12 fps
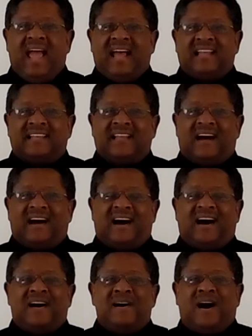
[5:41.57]
and uh,
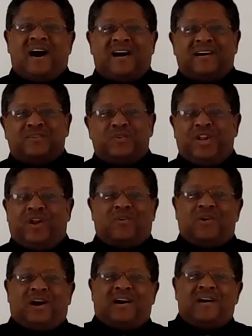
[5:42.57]
uh, uh, you
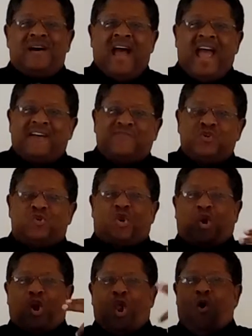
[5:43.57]
know uh, have you
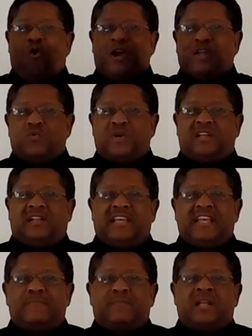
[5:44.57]
glowing when you
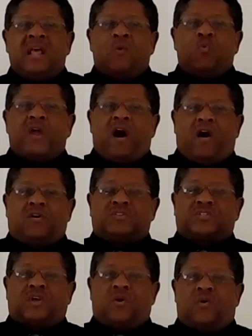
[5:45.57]
leave. But we
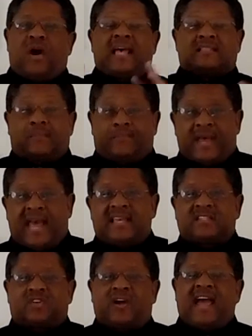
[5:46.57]
also, as a
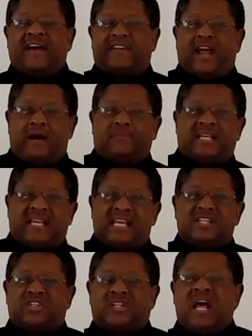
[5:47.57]
pastor, have an
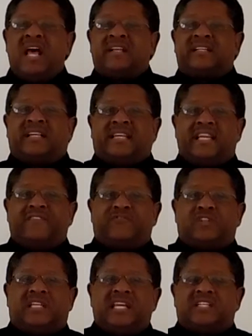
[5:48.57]
obligation to give
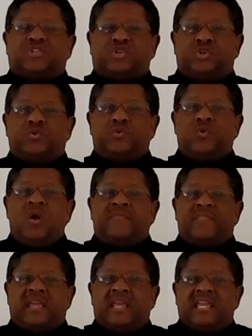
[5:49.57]
get you
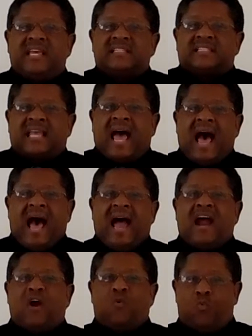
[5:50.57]
the
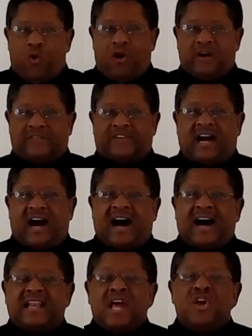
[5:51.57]
entire Word of
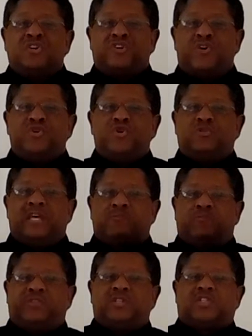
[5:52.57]
God, so you that.
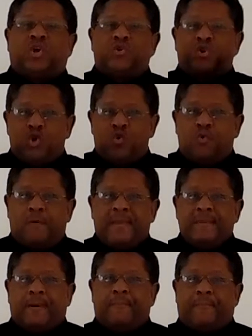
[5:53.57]
So you will
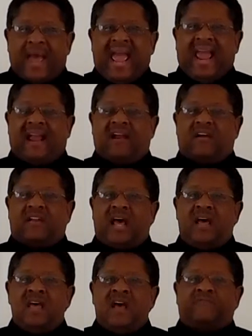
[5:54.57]
be prepared